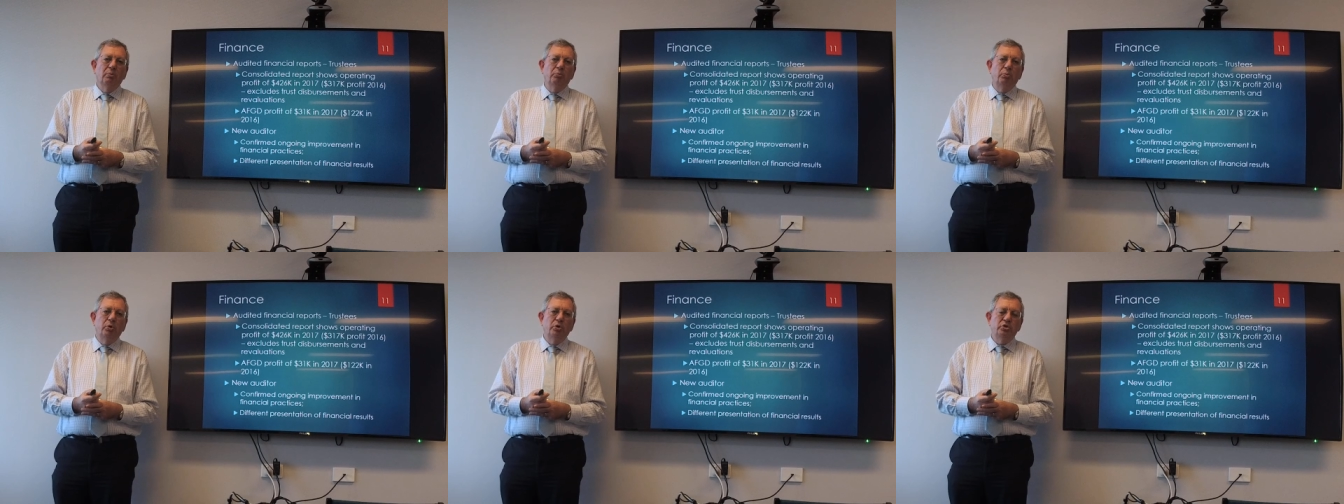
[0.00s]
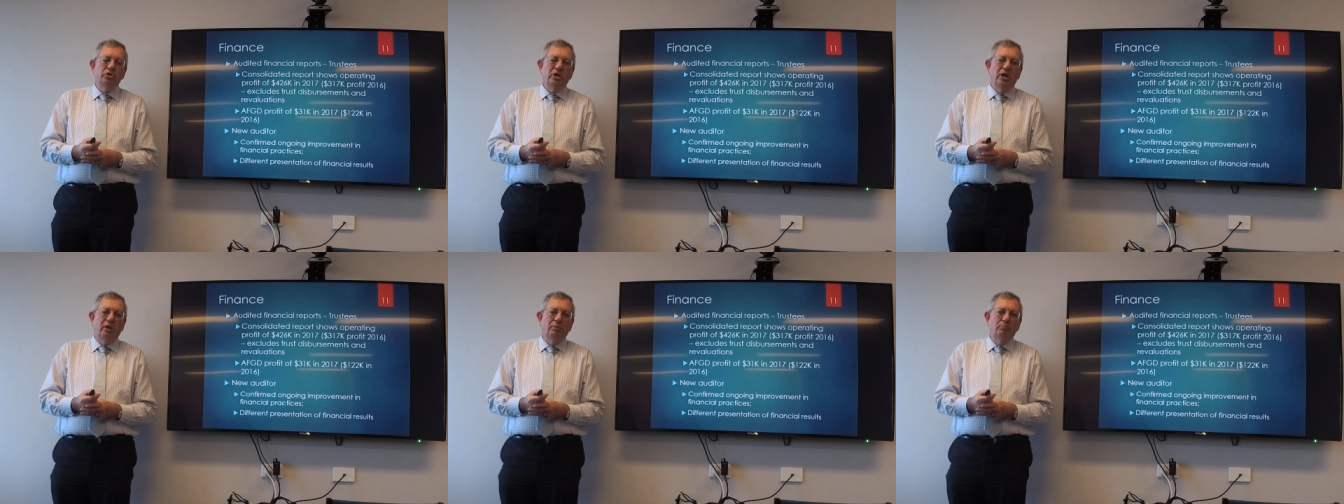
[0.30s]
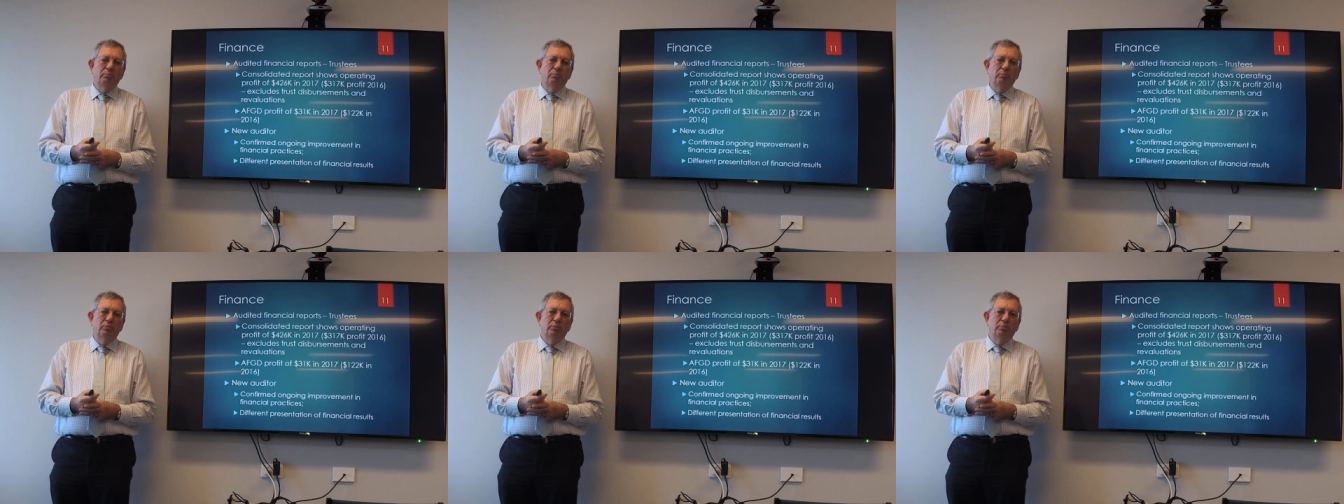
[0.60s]
puts out
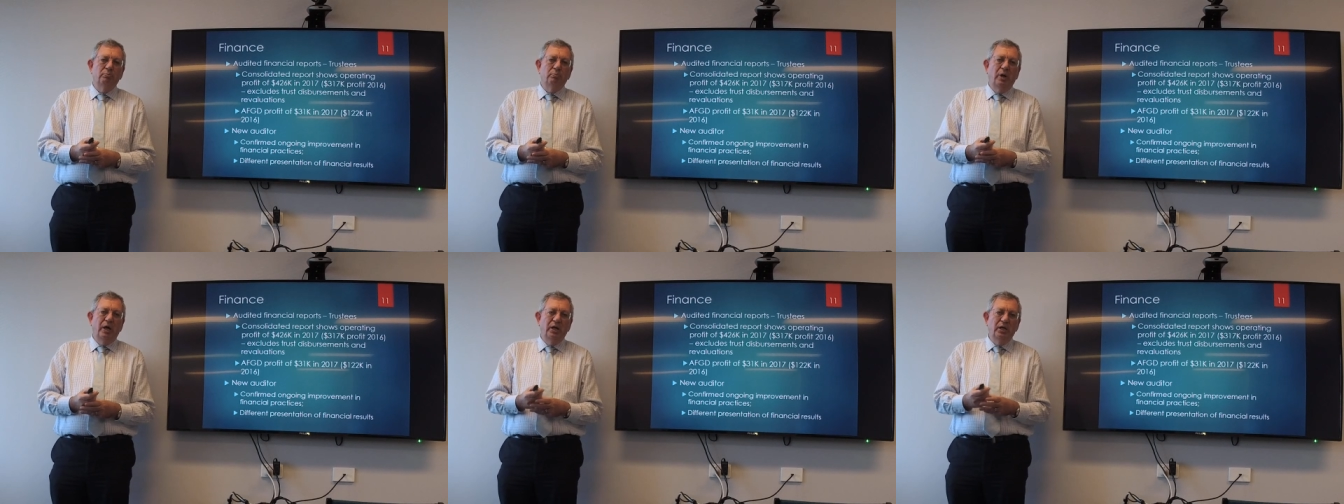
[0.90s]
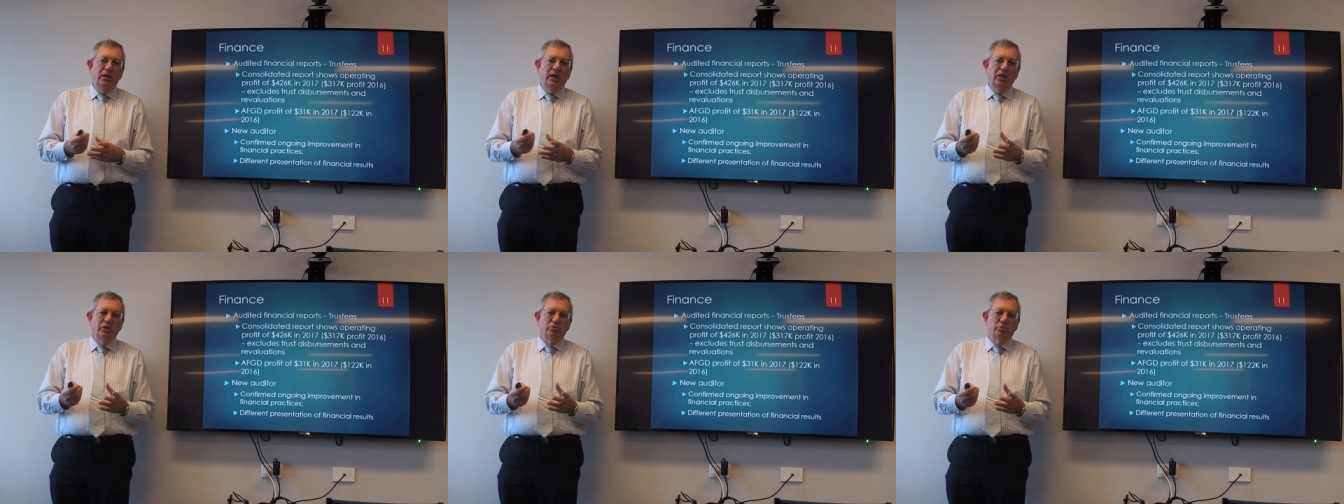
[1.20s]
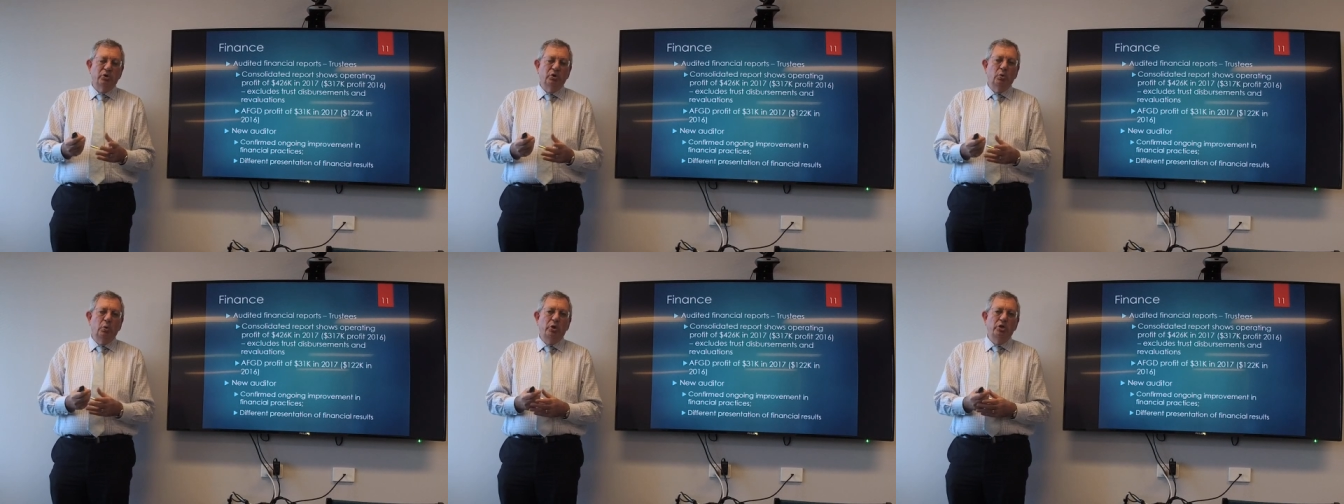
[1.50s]
money as
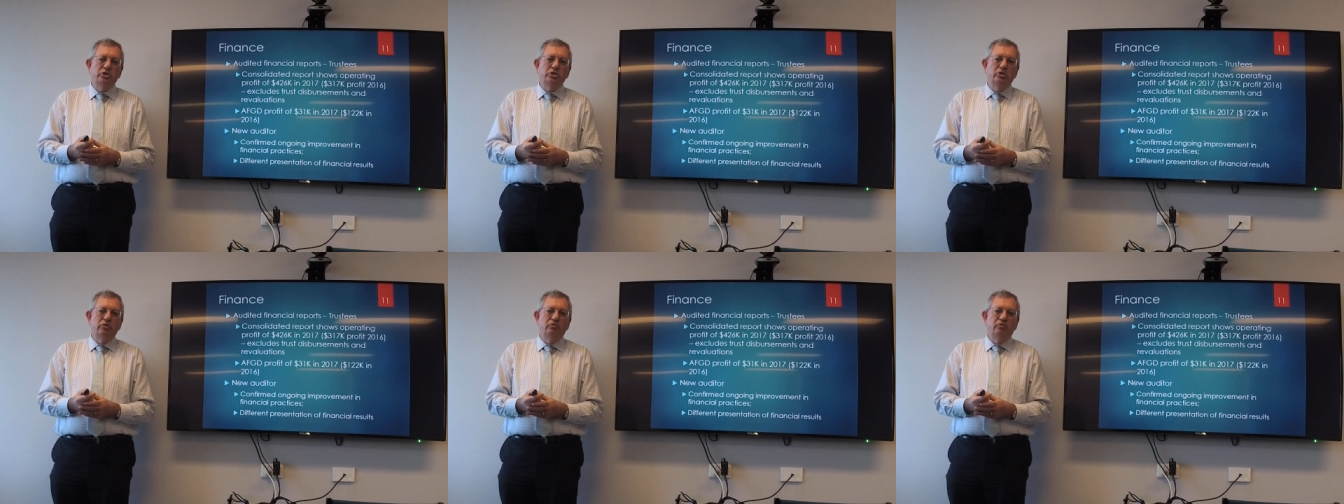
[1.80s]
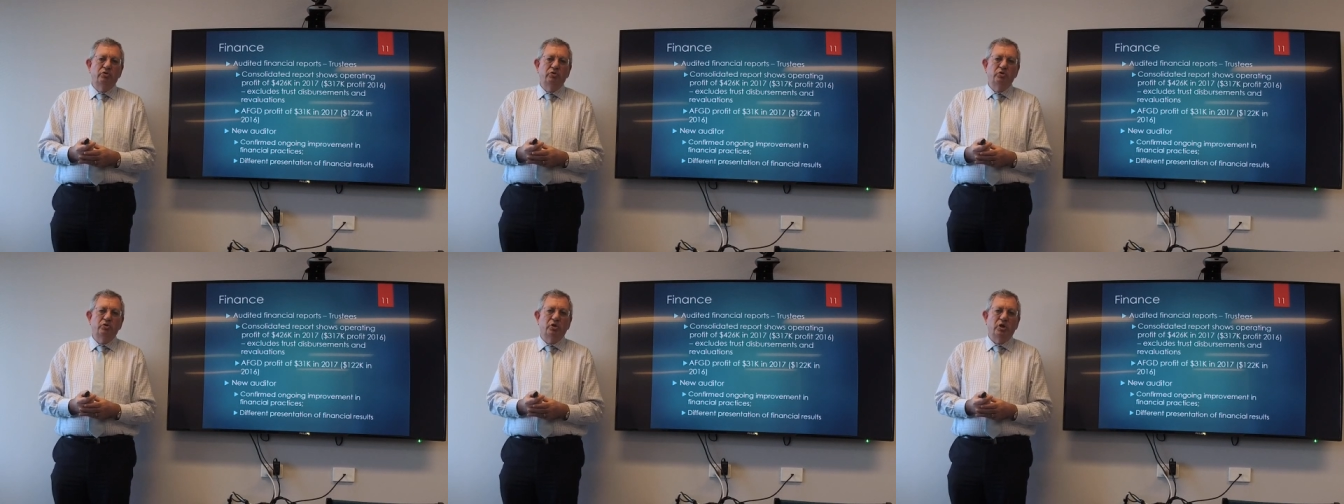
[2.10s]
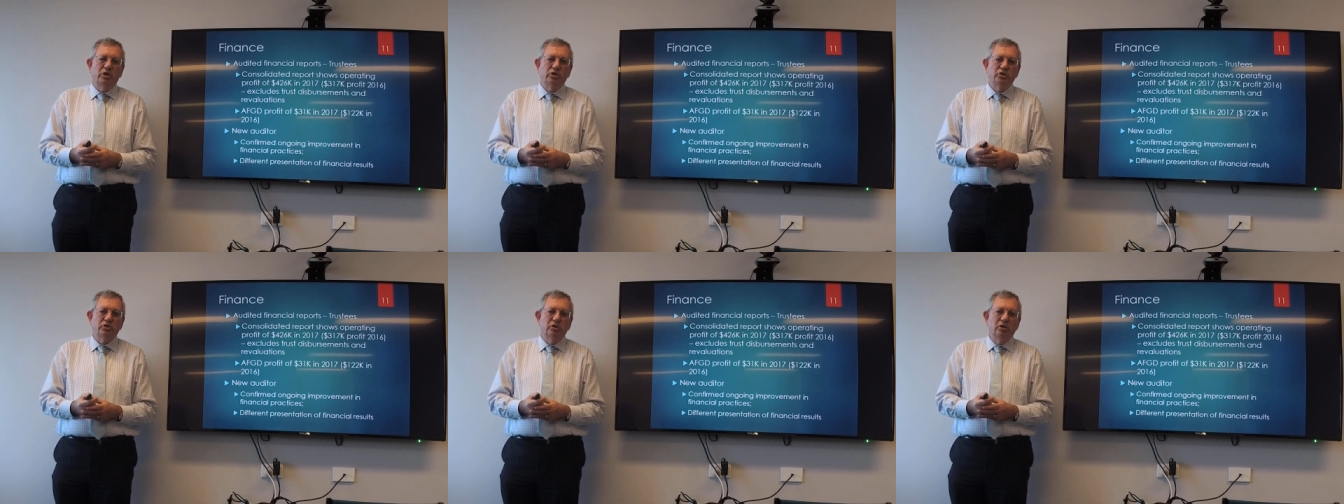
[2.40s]
requested from
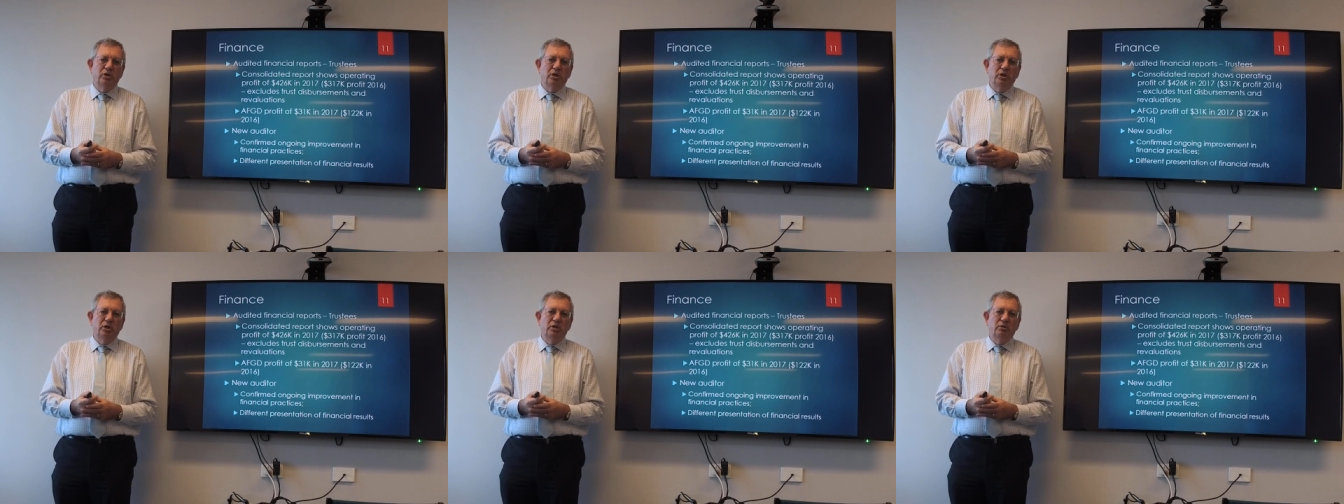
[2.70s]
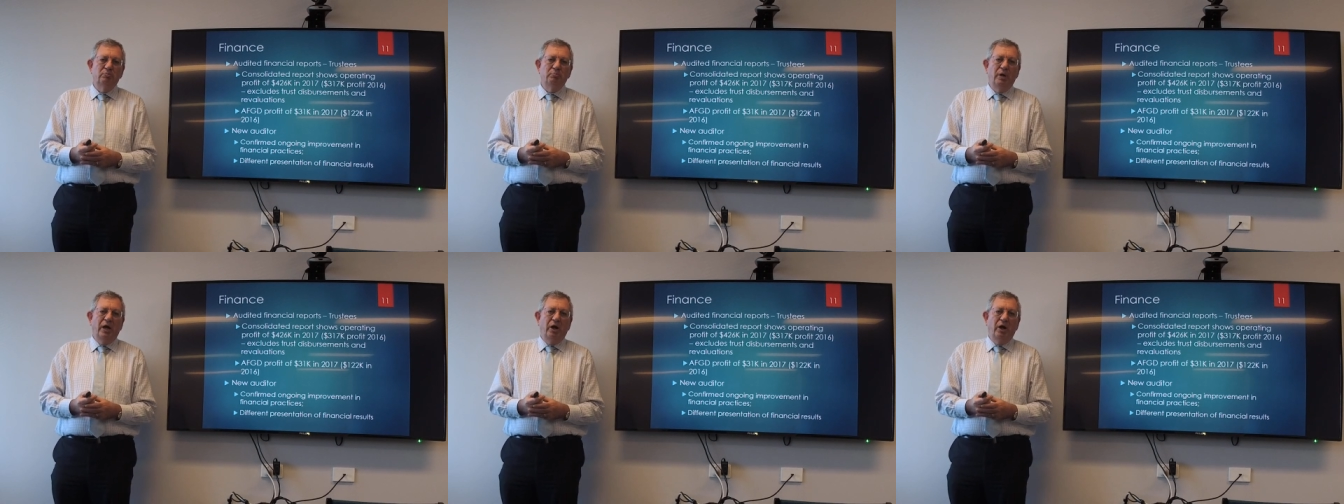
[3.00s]
trusts to the